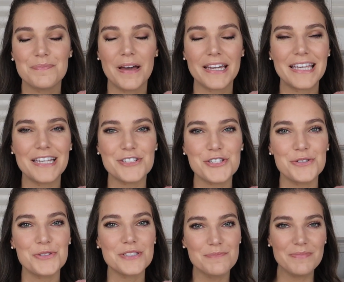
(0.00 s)
I can't
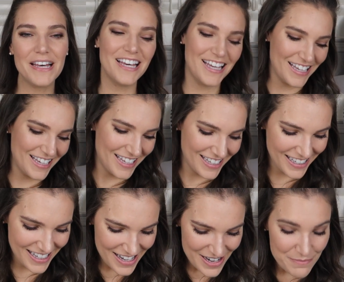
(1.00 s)
choose.
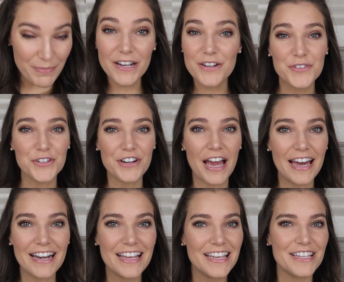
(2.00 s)
But if you're
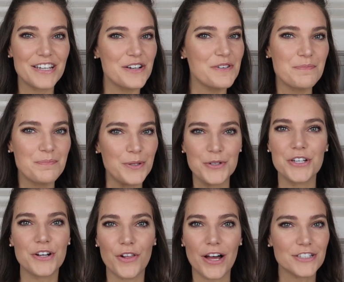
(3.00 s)
not a
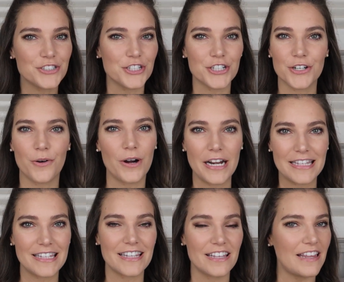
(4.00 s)
beauty collector or
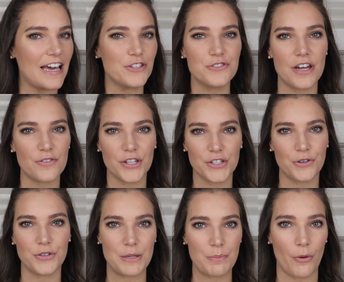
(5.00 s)
anything like that, you definitely
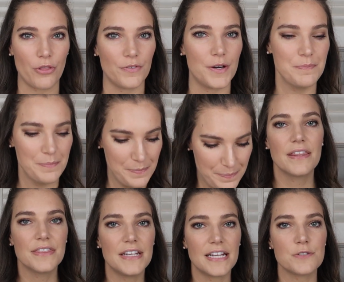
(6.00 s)
don't need both of them.
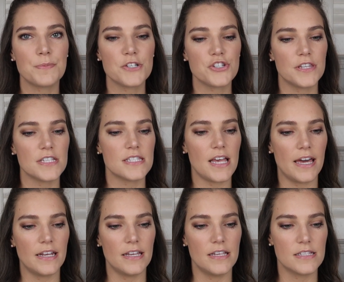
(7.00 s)
The next brush in the
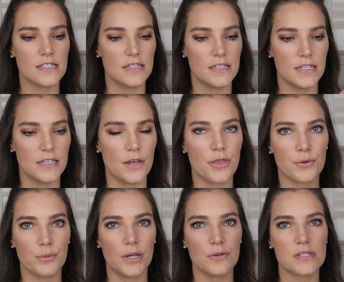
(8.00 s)
set is the
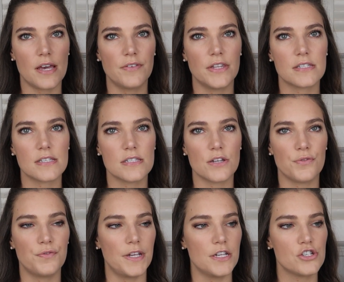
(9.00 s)
307. This is their
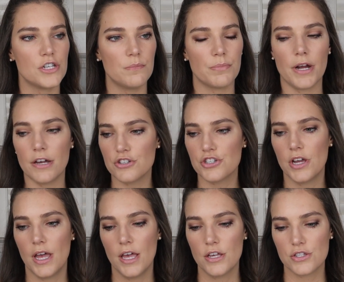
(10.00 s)
finishing brush.
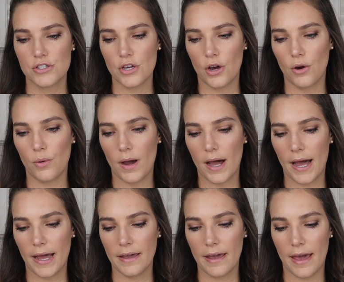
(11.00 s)
So
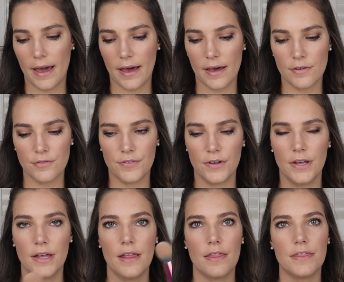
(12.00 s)
I have,
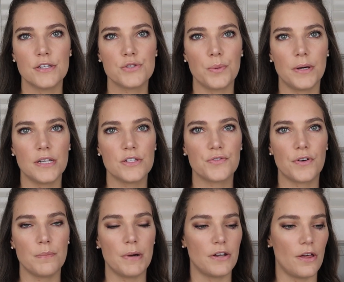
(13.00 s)
this one is
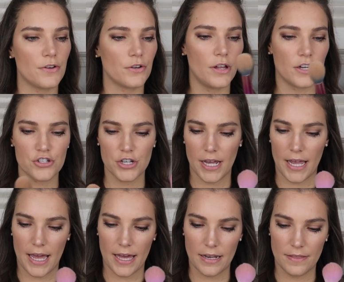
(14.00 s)
from another collection I
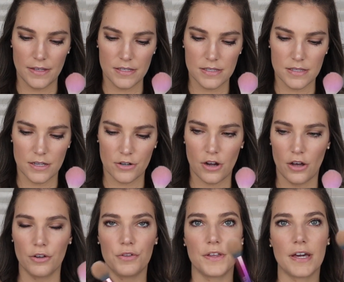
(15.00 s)
had, and this they're
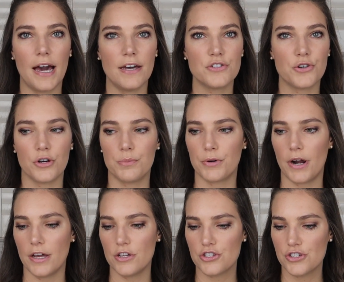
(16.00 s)
calling the contour
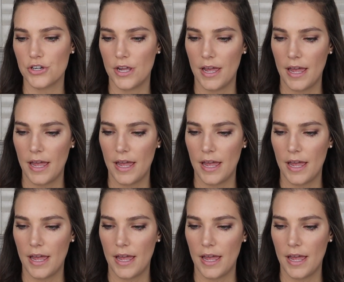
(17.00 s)
brush.